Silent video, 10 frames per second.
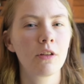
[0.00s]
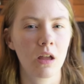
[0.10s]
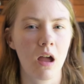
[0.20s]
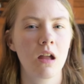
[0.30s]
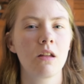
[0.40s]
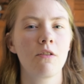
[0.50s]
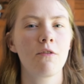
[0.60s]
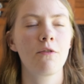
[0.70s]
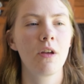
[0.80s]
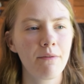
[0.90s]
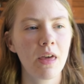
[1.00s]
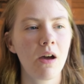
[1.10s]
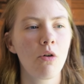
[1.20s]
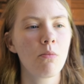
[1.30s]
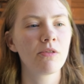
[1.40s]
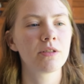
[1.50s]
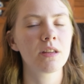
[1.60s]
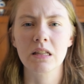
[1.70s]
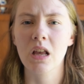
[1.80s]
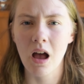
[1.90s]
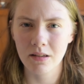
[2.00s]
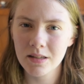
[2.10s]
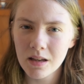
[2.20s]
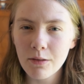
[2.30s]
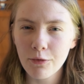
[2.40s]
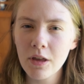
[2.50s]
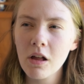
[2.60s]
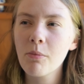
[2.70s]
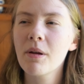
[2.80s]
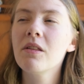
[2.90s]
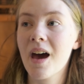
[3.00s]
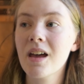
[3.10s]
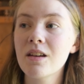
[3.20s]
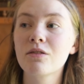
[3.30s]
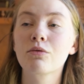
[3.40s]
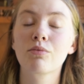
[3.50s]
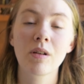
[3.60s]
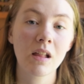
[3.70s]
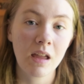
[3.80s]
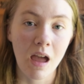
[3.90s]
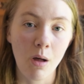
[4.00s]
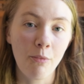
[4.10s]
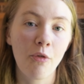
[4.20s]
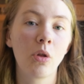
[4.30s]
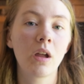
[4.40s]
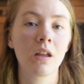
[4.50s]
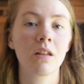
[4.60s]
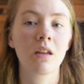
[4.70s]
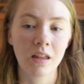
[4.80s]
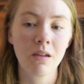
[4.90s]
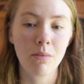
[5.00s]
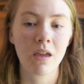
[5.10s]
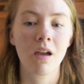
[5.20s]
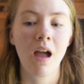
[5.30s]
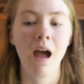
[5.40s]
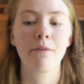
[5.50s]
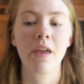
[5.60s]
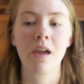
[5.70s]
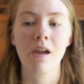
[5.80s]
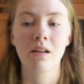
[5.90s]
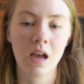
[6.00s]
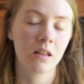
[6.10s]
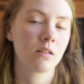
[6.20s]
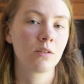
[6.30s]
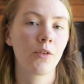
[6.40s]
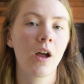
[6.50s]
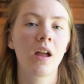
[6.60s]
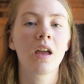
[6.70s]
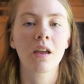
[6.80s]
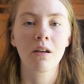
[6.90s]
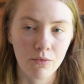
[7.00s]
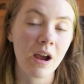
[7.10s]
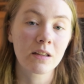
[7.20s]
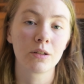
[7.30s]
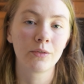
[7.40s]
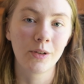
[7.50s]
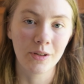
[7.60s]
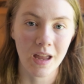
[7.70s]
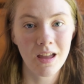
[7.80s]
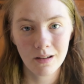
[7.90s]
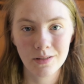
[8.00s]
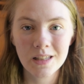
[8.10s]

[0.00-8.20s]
to kind of have that almost exhausted feel, but that is really helpful in letting me have a satisfying, restful night of